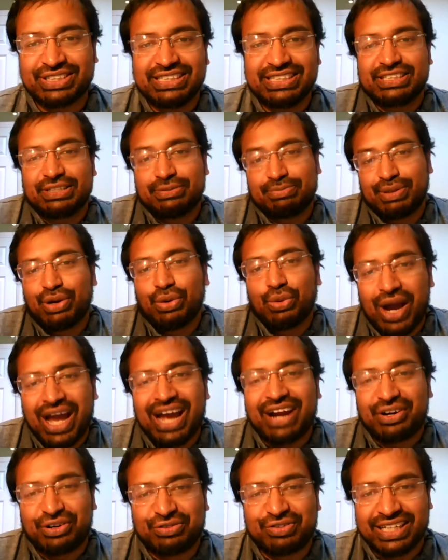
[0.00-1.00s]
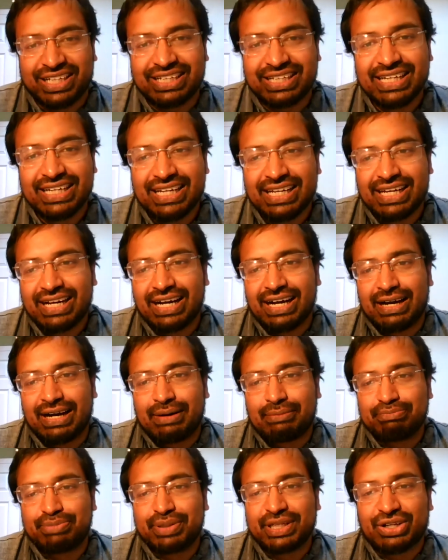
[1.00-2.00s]
need to be aware of it,
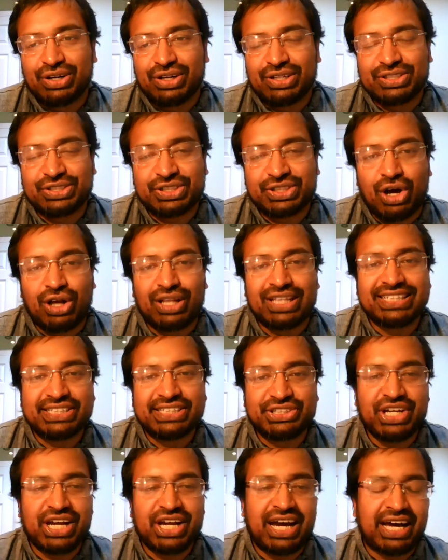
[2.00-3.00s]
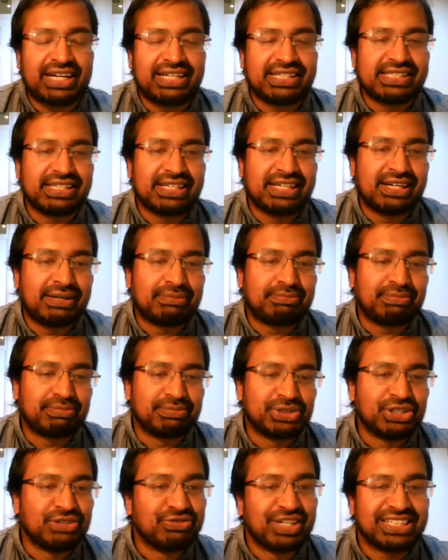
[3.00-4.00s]
because college and
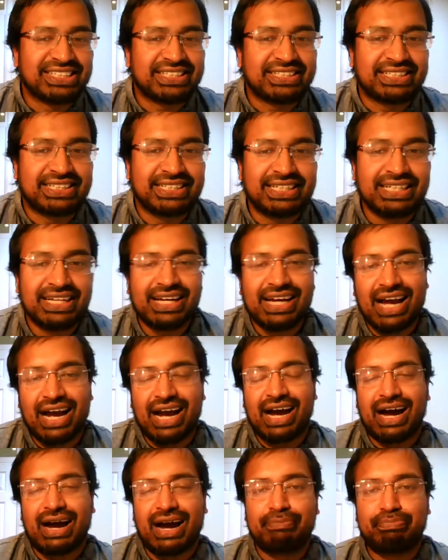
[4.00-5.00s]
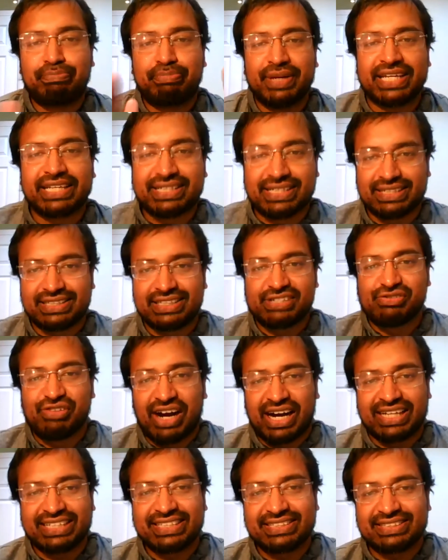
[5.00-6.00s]
university are big
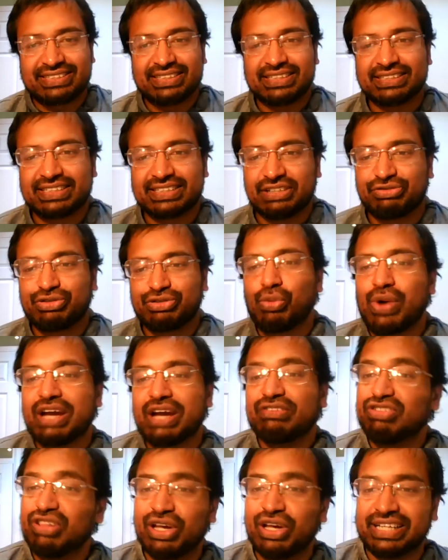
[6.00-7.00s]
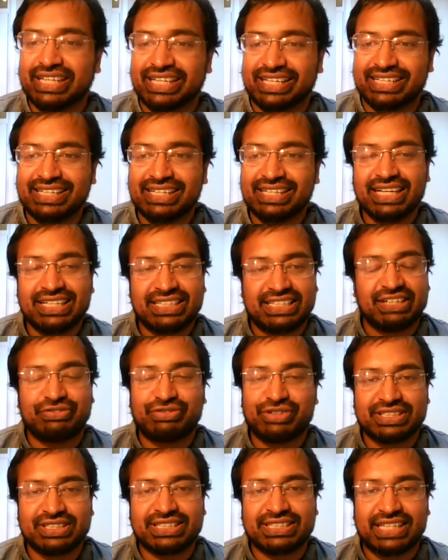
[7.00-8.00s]
divides, different way of learning,
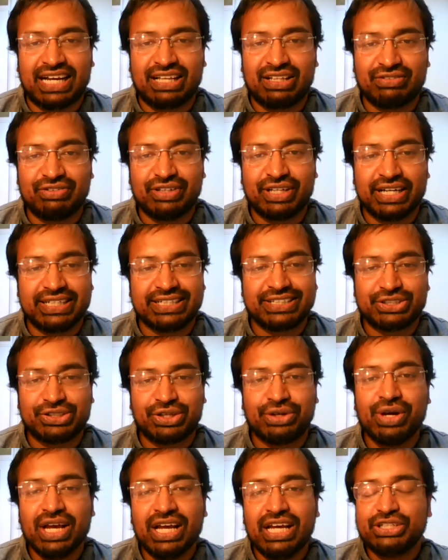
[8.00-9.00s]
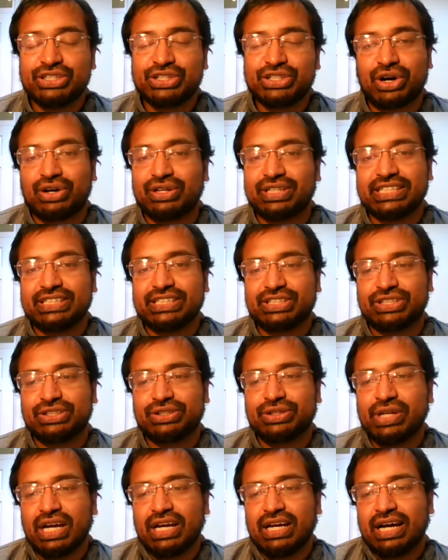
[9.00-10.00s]
different style of learning. So you don't need
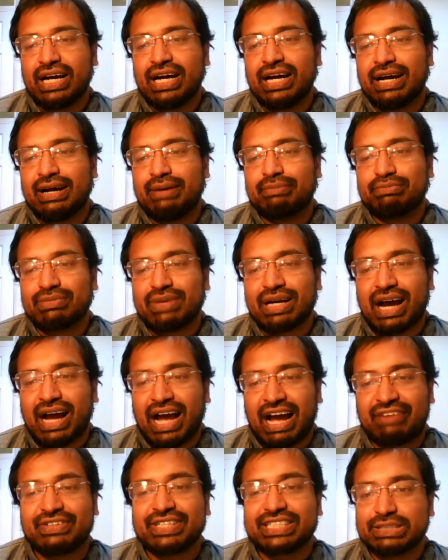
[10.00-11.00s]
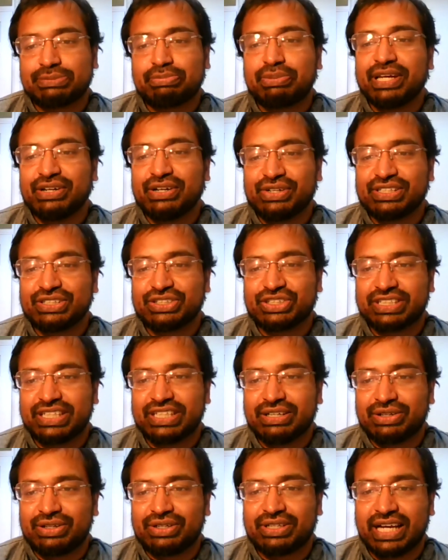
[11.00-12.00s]
to have experienced
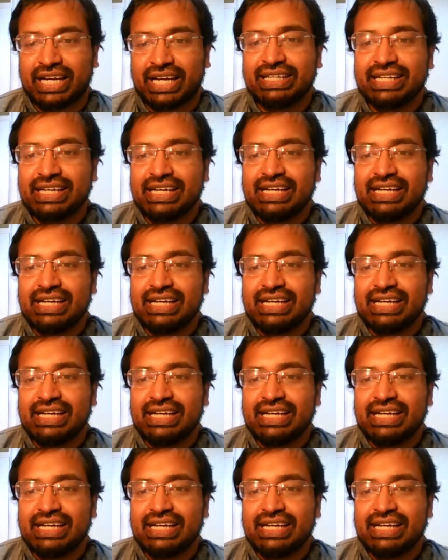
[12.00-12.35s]
it, okay?